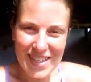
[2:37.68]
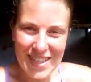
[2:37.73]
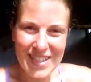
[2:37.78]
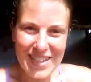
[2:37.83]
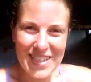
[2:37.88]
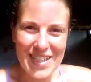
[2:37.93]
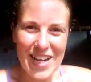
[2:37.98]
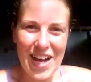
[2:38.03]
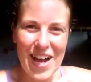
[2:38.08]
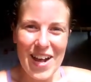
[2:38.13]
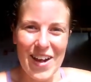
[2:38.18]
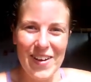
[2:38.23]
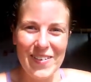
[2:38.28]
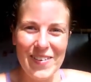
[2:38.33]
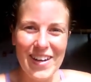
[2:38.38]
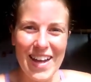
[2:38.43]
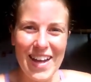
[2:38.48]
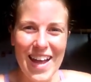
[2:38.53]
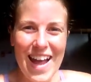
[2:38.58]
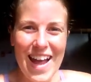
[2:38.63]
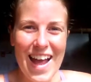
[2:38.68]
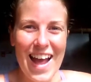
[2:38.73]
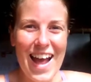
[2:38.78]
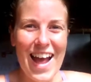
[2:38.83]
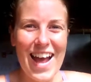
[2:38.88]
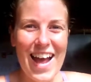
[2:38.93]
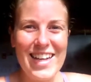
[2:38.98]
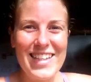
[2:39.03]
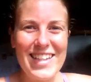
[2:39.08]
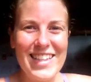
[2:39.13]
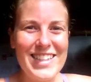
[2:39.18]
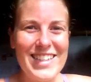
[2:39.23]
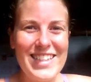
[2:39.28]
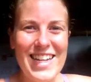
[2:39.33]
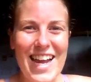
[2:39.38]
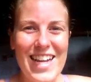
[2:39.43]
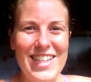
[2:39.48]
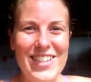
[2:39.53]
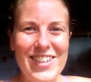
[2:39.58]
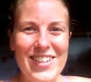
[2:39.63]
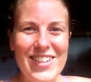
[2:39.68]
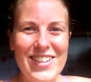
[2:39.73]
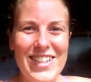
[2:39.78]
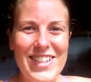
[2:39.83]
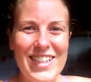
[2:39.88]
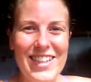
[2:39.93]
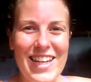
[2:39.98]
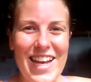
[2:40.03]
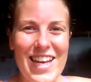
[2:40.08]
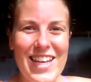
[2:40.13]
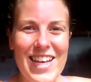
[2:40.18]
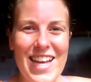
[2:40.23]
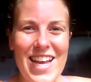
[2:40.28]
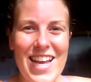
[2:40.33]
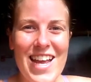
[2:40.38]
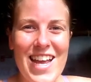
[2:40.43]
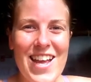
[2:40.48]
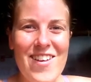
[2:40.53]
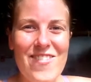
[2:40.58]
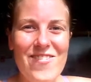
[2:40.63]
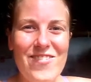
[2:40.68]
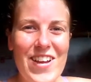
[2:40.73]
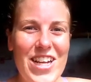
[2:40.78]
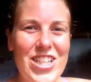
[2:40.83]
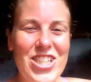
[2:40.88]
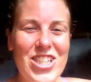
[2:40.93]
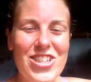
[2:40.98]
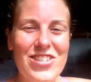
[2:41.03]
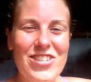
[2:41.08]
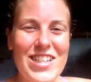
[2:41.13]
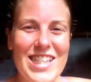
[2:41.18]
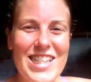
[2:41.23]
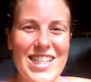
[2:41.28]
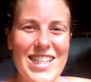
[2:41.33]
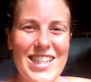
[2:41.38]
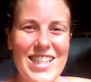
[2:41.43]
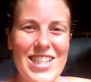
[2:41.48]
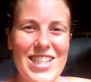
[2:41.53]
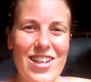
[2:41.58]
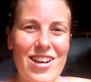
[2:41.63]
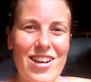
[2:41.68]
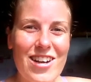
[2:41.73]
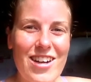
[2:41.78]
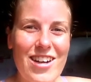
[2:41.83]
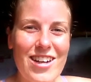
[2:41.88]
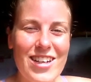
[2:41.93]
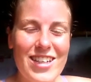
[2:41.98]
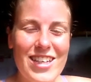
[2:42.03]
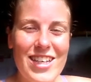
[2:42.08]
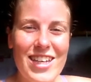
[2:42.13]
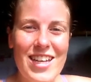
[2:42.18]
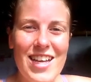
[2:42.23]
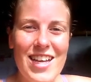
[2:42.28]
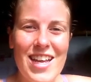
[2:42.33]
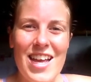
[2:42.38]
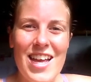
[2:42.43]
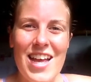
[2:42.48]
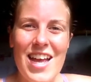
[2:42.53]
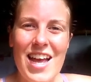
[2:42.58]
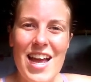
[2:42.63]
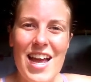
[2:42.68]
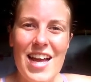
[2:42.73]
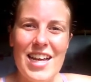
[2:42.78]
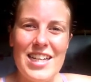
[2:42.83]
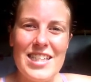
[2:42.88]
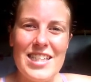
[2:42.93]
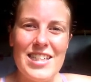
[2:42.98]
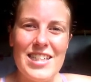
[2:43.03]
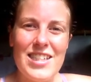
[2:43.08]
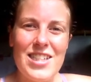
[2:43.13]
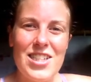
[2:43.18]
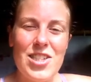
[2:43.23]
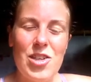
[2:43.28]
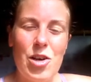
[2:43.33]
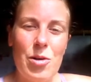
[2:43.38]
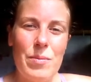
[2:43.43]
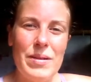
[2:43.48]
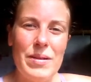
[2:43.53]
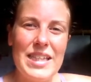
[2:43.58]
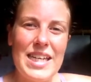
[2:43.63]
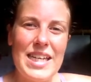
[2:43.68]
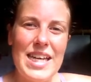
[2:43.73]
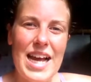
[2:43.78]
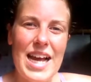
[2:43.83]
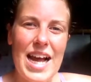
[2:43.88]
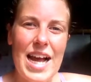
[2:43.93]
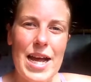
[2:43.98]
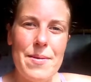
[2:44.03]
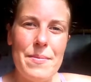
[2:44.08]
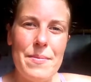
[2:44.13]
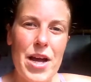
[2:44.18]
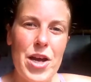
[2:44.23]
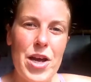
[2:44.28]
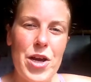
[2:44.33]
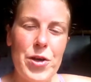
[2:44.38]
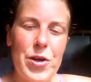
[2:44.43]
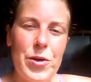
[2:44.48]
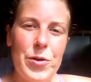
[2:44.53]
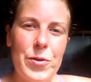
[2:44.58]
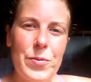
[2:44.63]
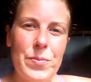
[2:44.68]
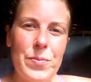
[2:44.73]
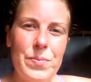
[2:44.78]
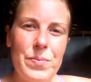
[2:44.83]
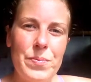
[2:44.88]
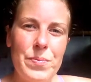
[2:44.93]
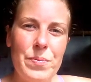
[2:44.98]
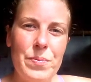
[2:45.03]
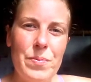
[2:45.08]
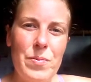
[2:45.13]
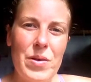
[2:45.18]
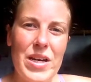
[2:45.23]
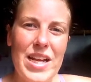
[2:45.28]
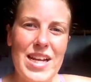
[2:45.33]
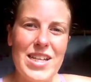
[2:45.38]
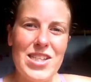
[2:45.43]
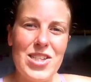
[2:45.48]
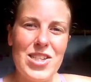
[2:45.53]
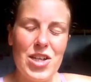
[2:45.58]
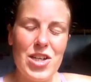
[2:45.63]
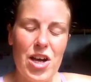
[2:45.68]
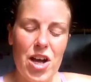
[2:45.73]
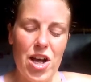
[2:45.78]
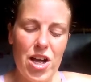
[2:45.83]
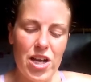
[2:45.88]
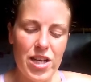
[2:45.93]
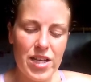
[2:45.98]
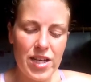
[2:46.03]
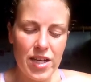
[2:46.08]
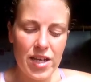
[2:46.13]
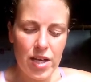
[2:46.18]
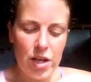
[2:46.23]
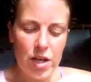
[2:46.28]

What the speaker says: So I tend not to like venture into the dark, and normally I'm at home when it is dark,